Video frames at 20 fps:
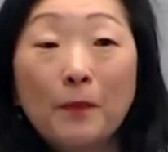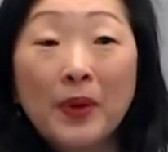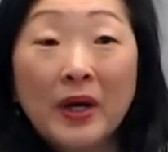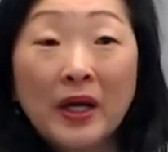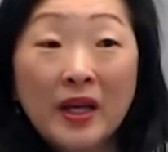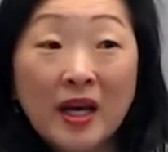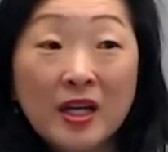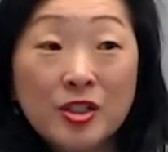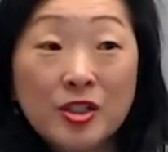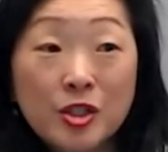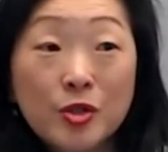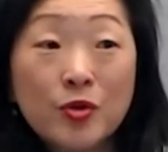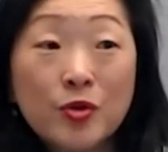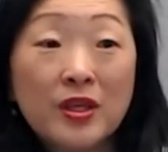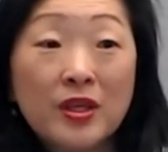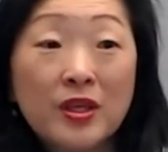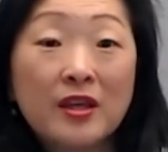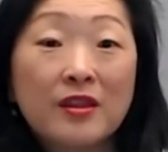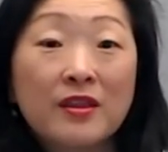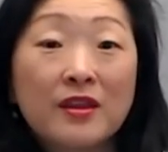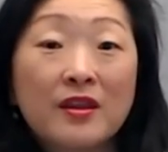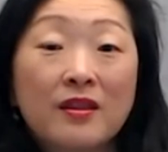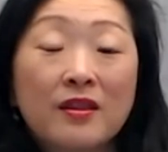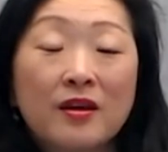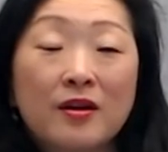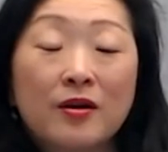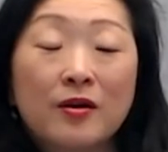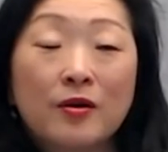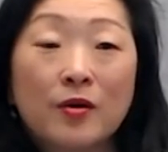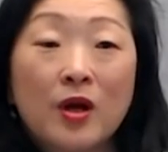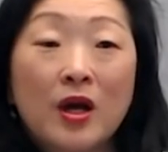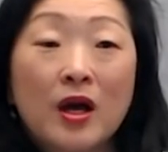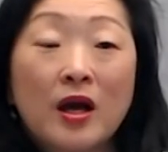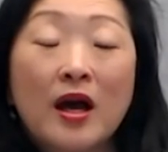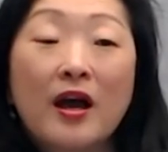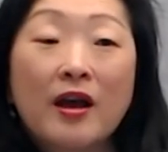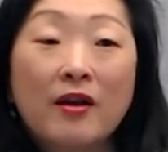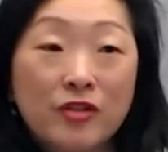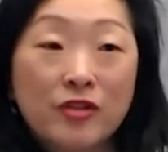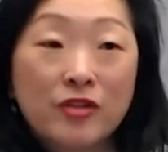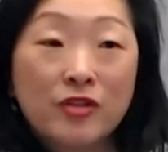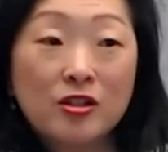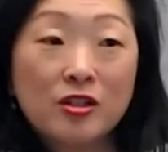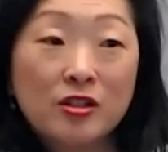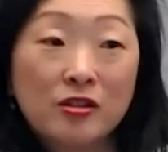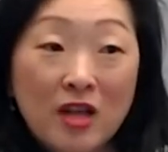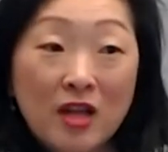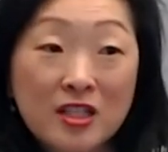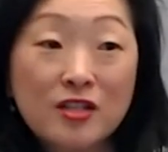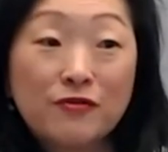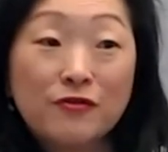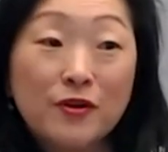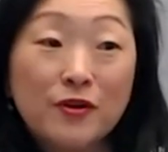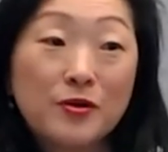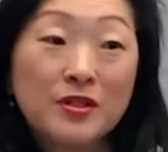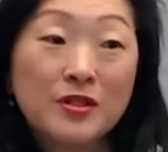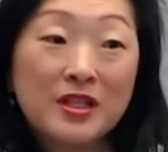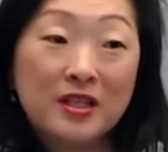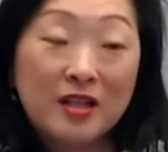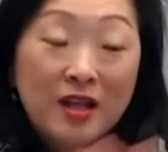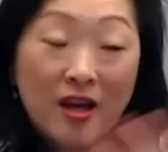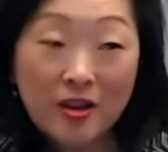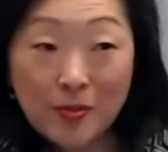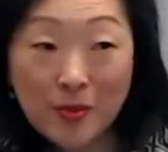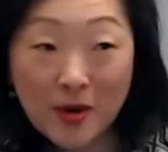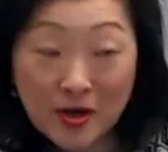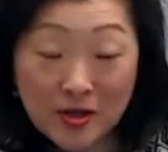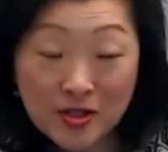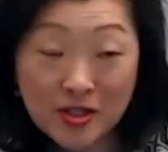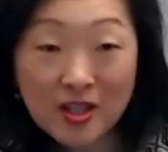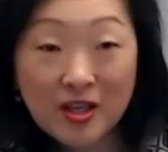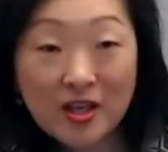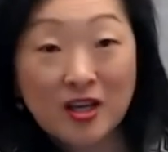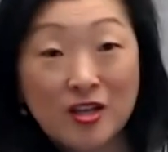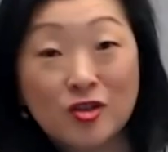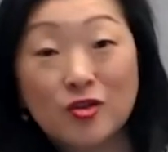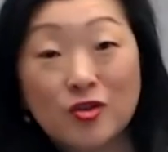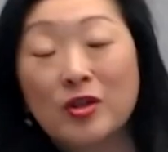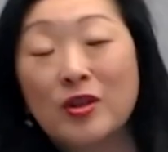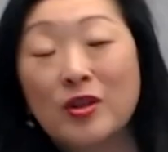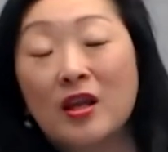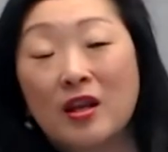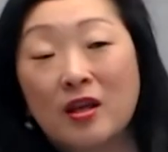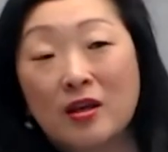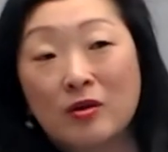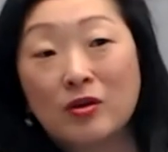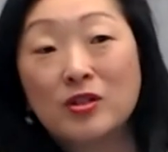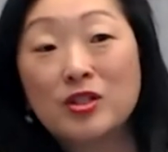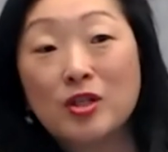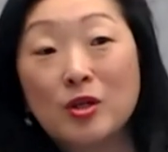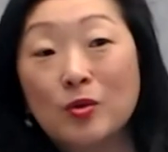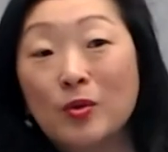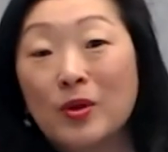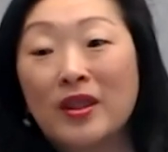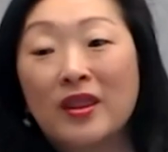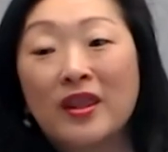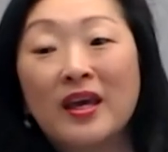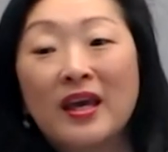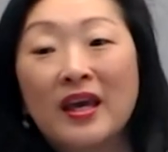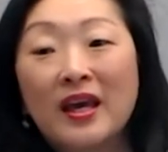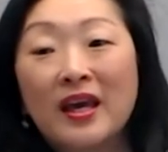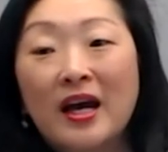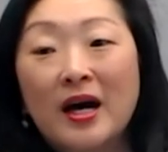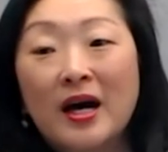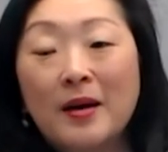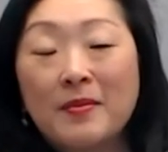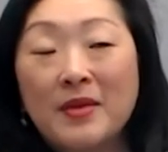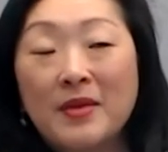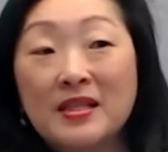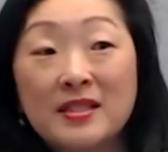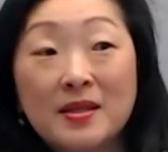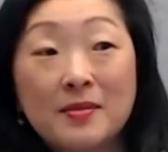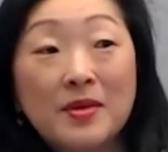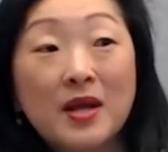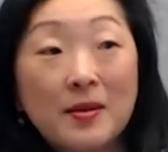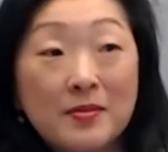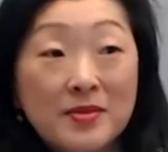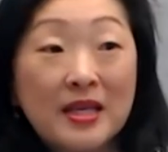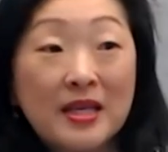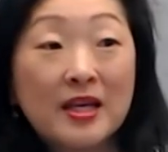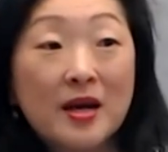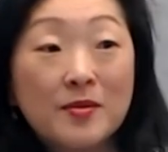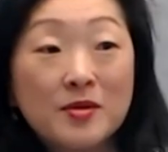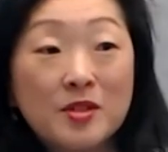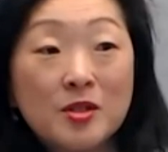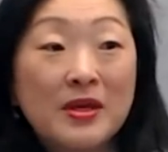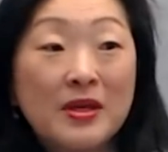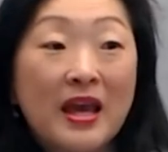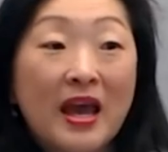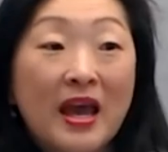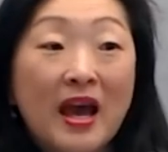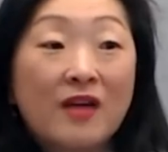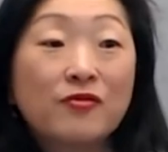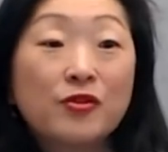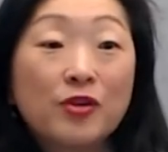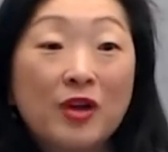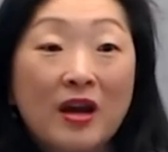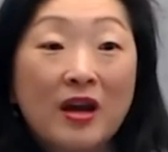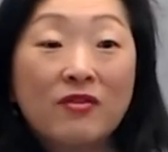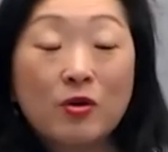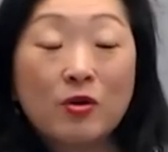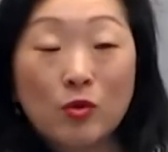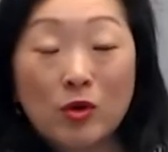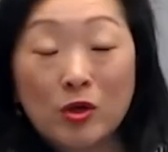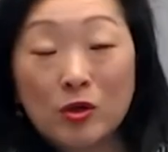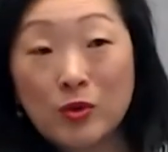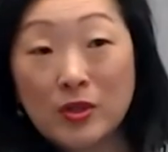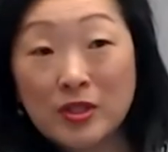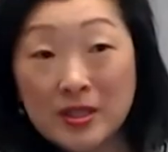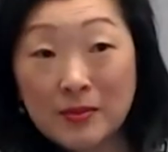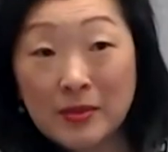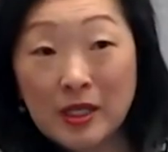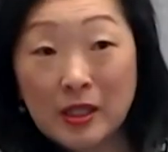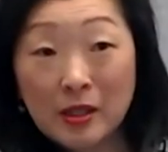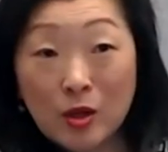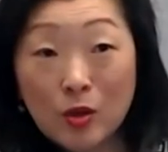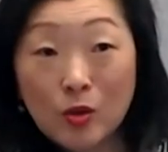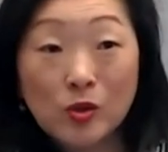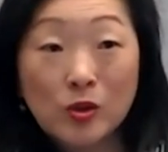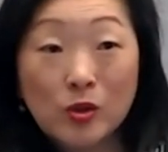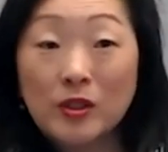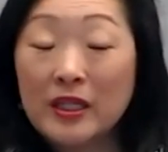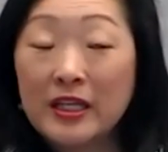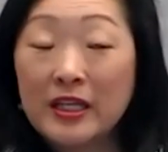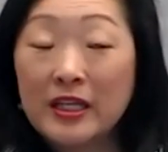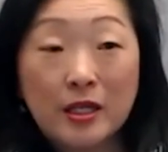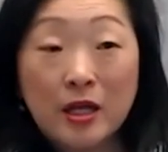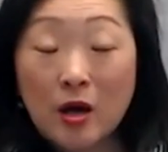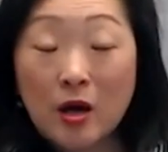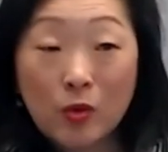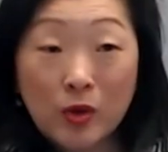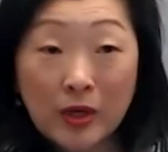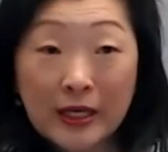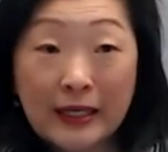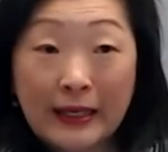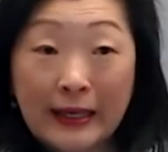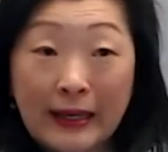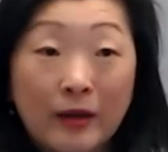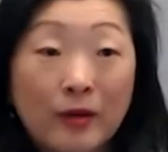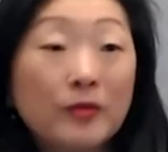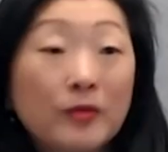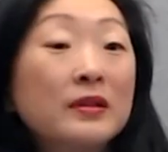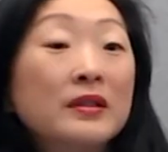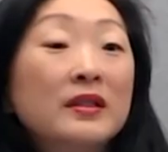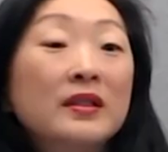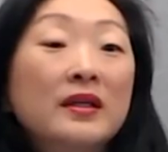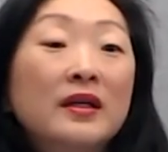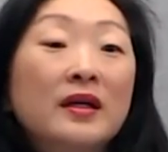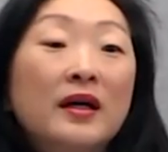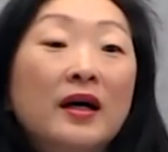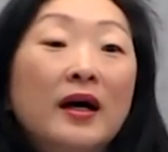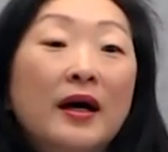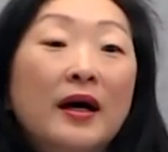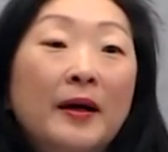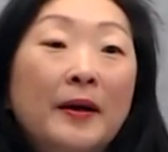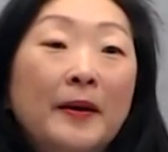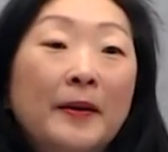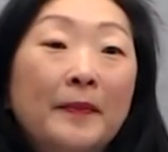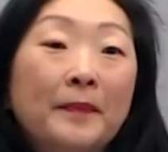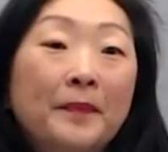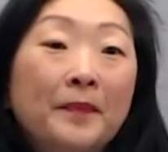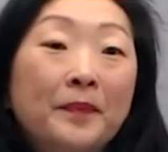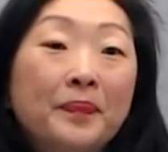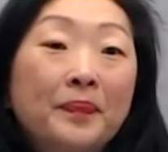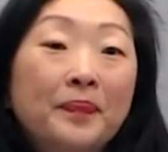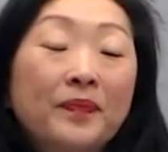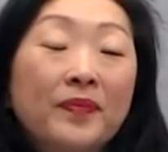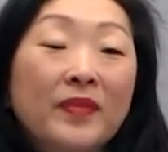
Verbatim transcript: but I do think that there, I have talked to lots of folks in other parts of the country that I consult with. Um, and sometimes they come to me after having worked with somebody local and it not working out. Um,